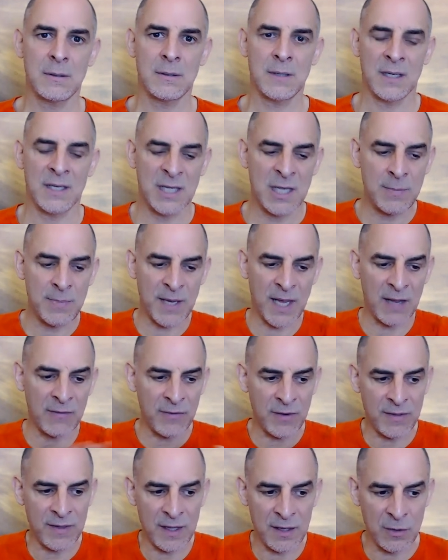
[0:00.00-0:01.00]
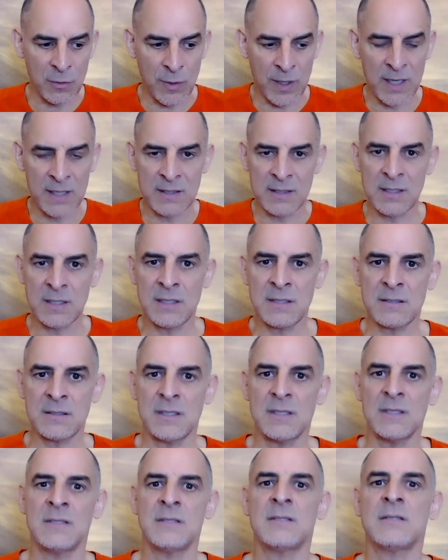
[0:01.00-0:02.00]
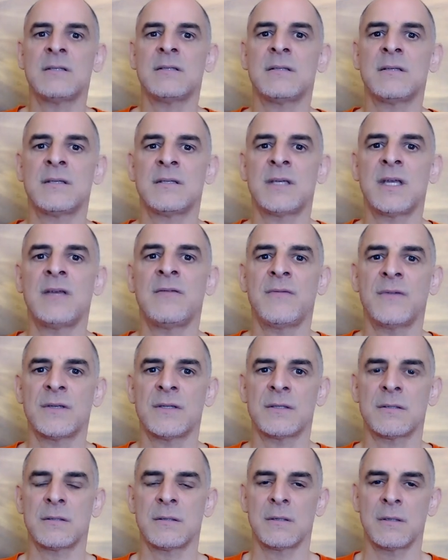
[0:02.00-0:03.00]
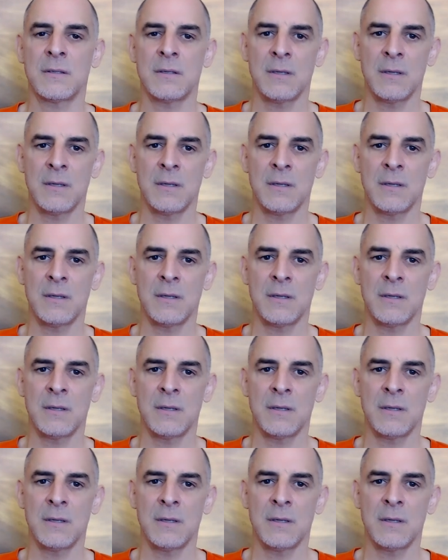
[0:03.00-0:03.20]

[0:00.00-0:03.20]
That keeping everything the way it is the safest.